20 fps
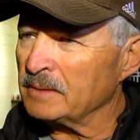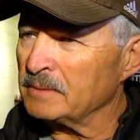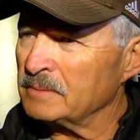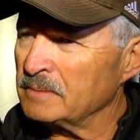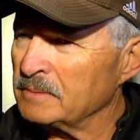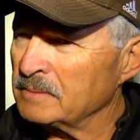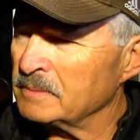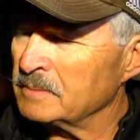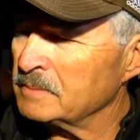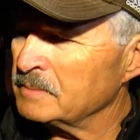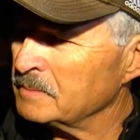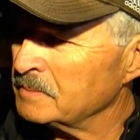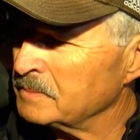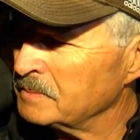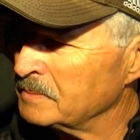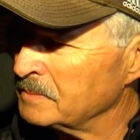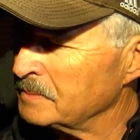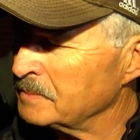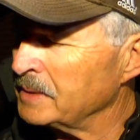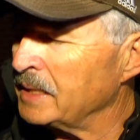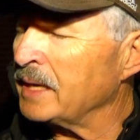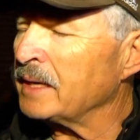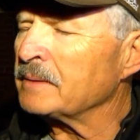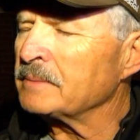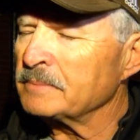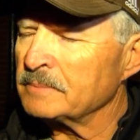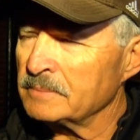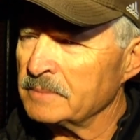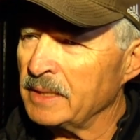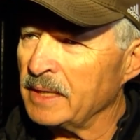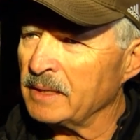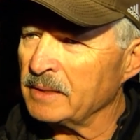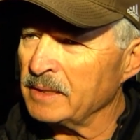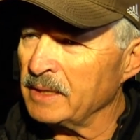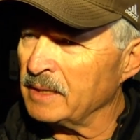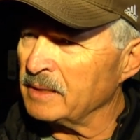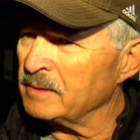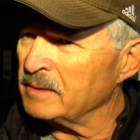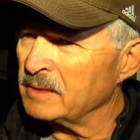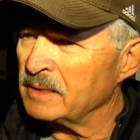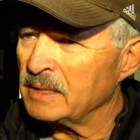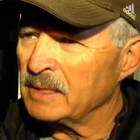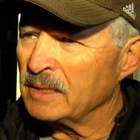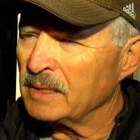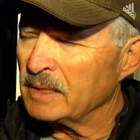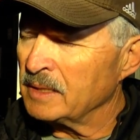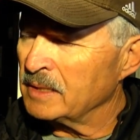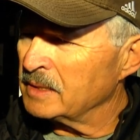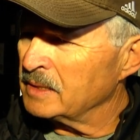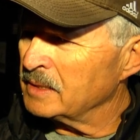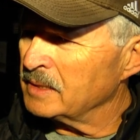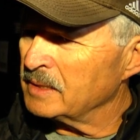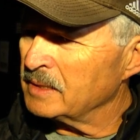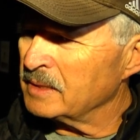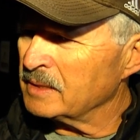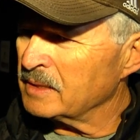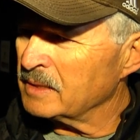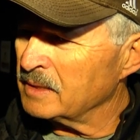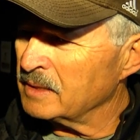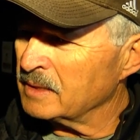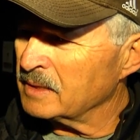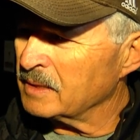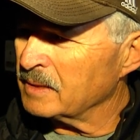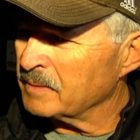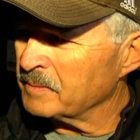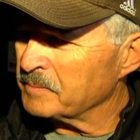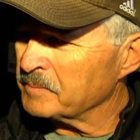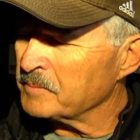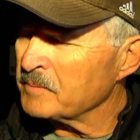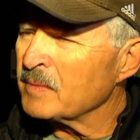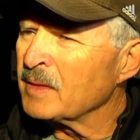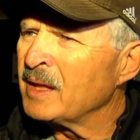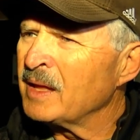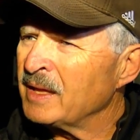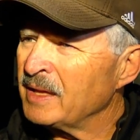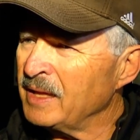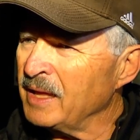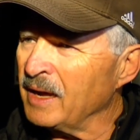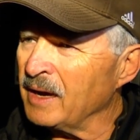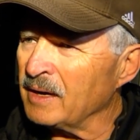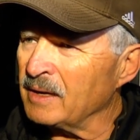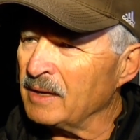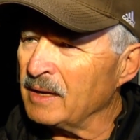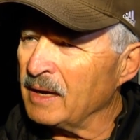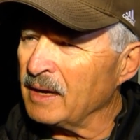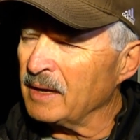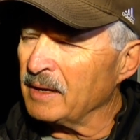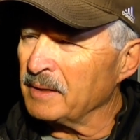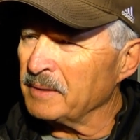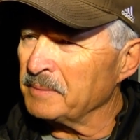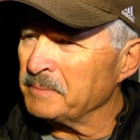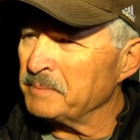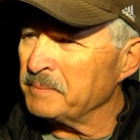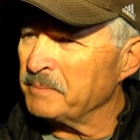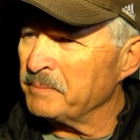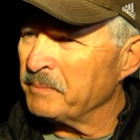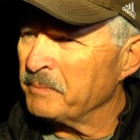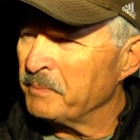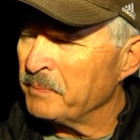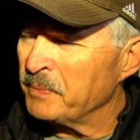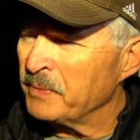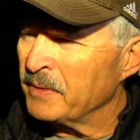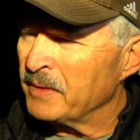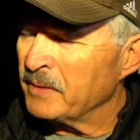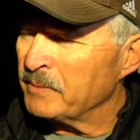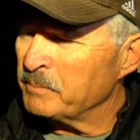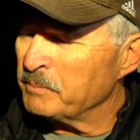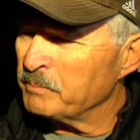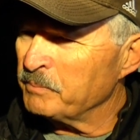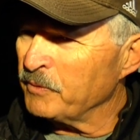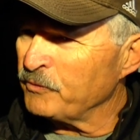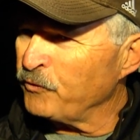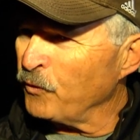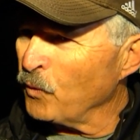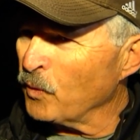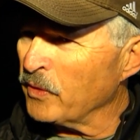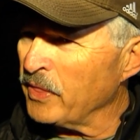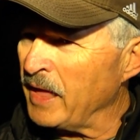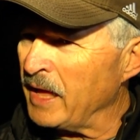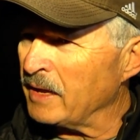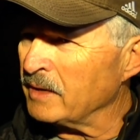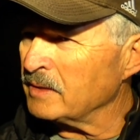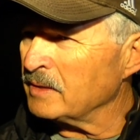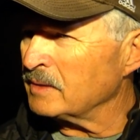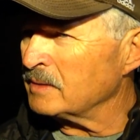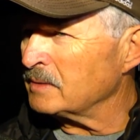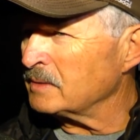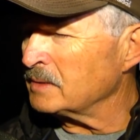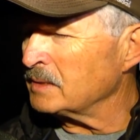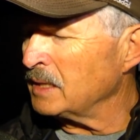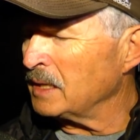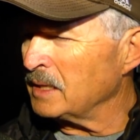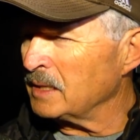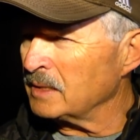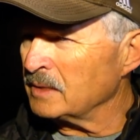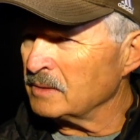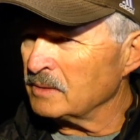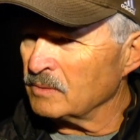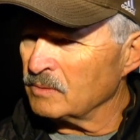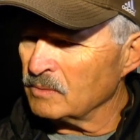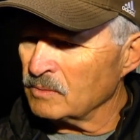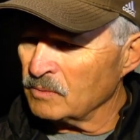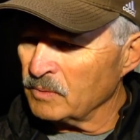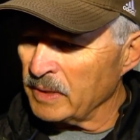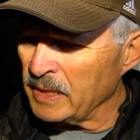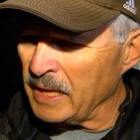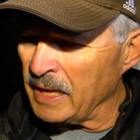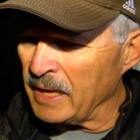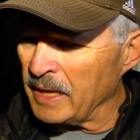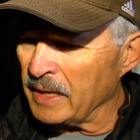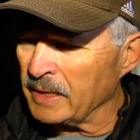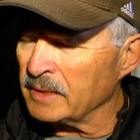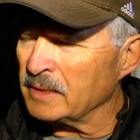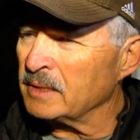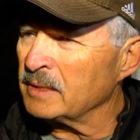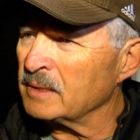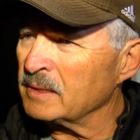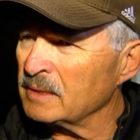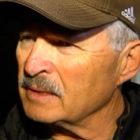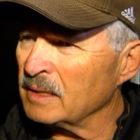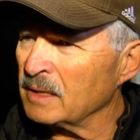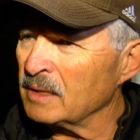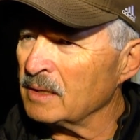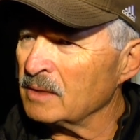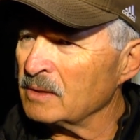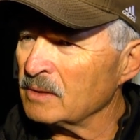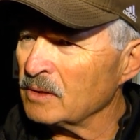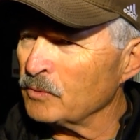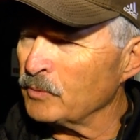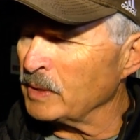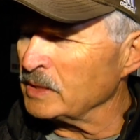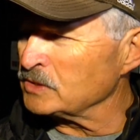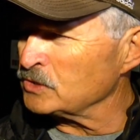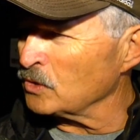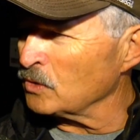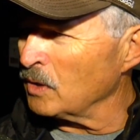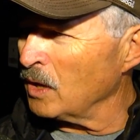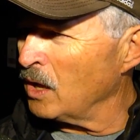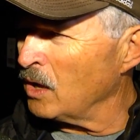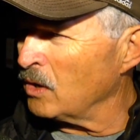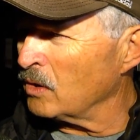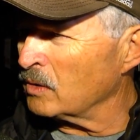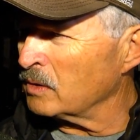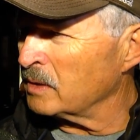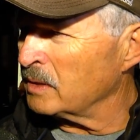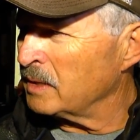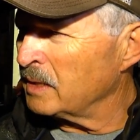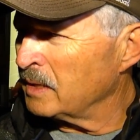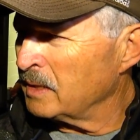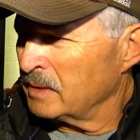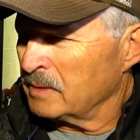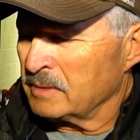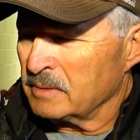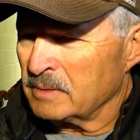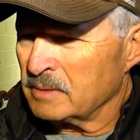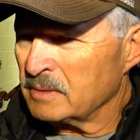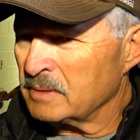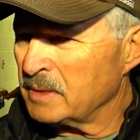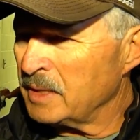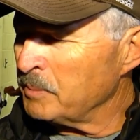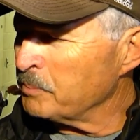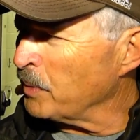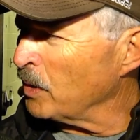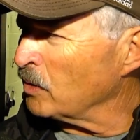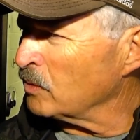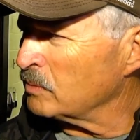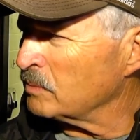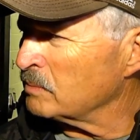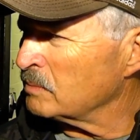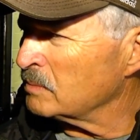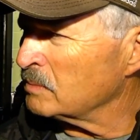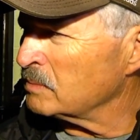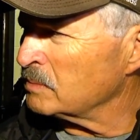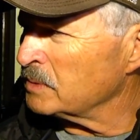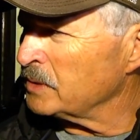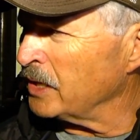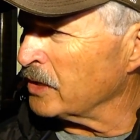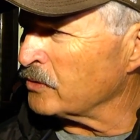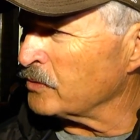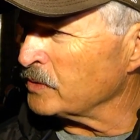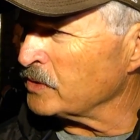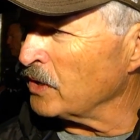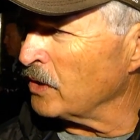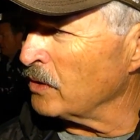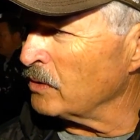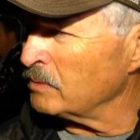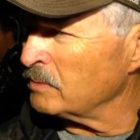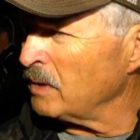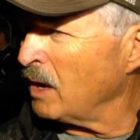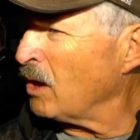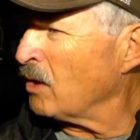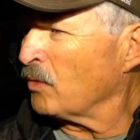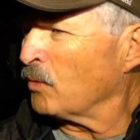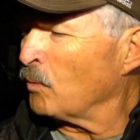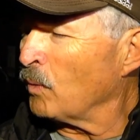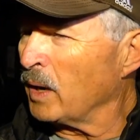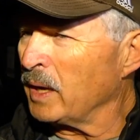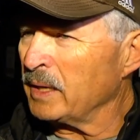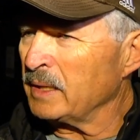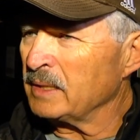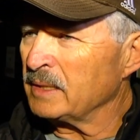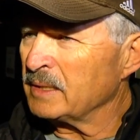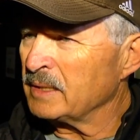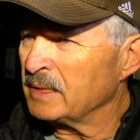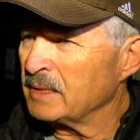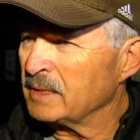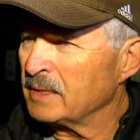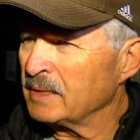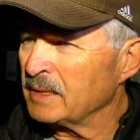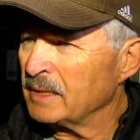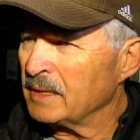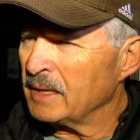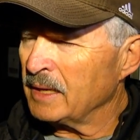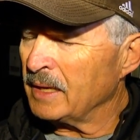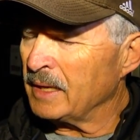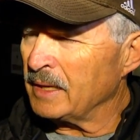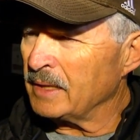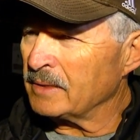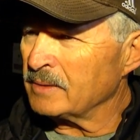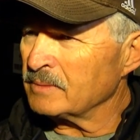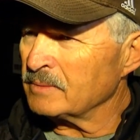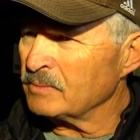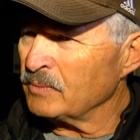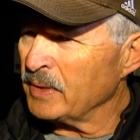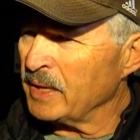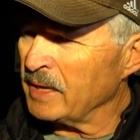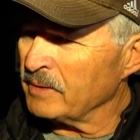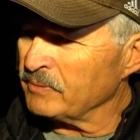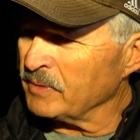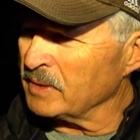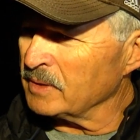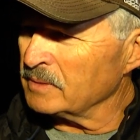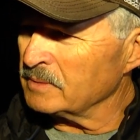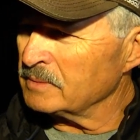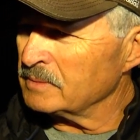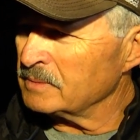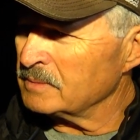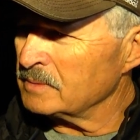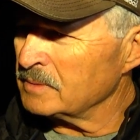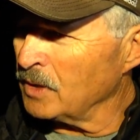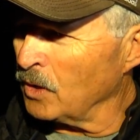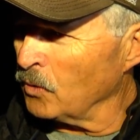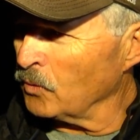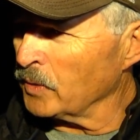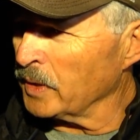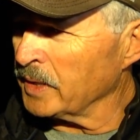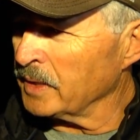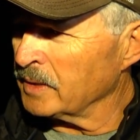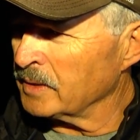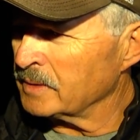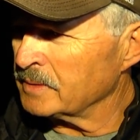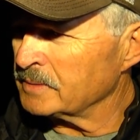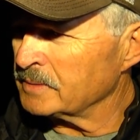that huge run to start the yeah, second half, yeah, yeah. And, and just seemed steady. Yeah, uh, before that, uh, we had uh, Lorenzo Long. He broke kick return all the way, and we have a holding.